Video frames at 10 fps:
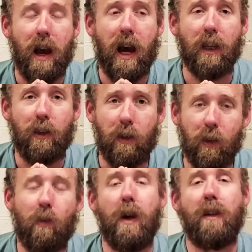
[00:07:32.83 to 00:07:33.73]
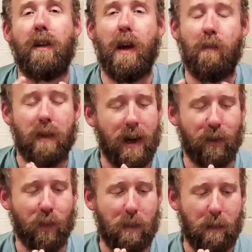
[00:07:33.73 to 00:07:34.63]
I do want to
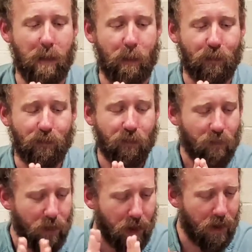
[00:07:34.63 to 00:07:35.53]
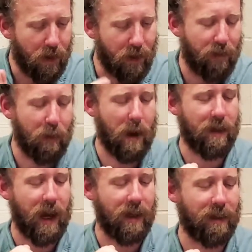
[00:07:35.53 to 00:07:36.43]
empathize with people. Enough
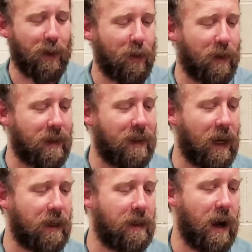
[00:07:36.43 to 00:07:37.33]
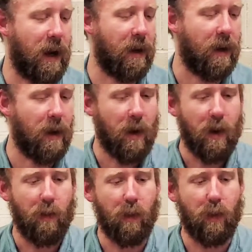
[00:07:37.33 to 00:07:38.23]
about that. Let's go to the second sign.
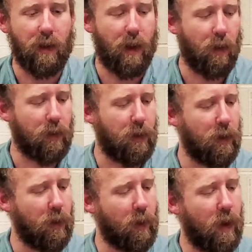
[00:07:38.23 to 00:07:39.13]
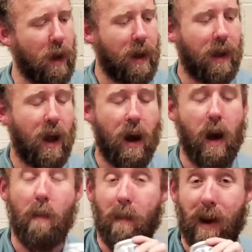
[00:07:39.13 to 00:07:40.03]
We will go to
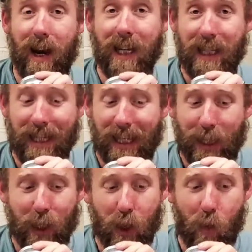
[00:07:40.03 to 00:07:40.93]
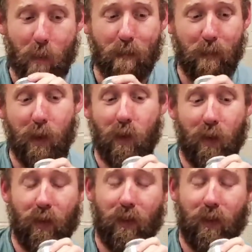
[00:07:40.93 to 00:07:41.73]
my Leo moon.